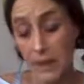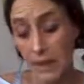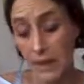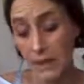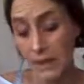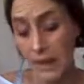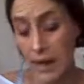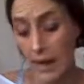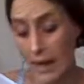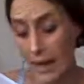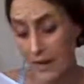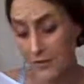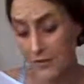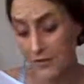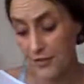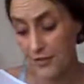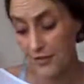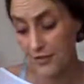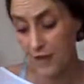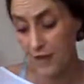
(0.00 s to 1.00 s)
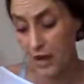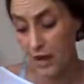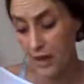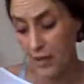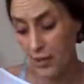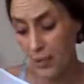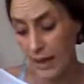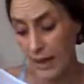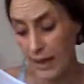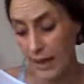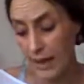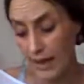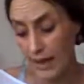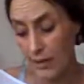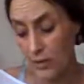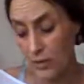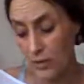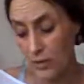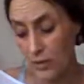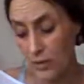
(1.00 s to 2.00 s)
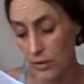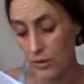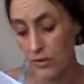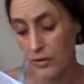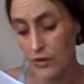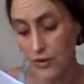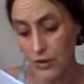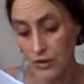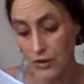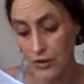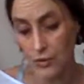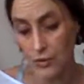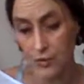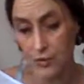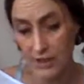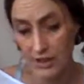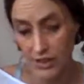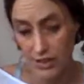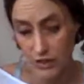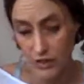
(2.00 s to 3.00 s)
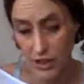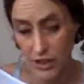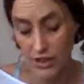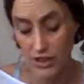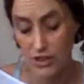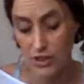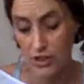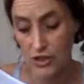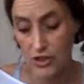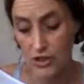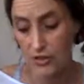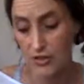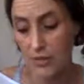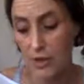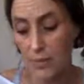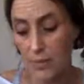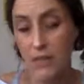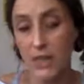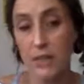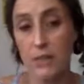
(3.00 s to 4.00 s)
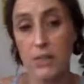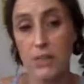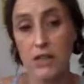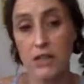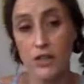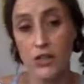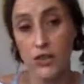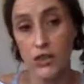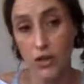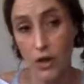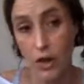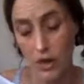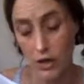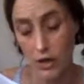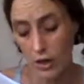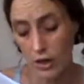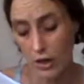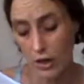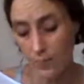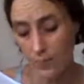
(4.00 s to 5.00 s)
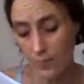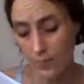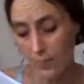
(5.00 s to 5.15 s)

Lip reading: that have to fall away in order to restructure something much stronger.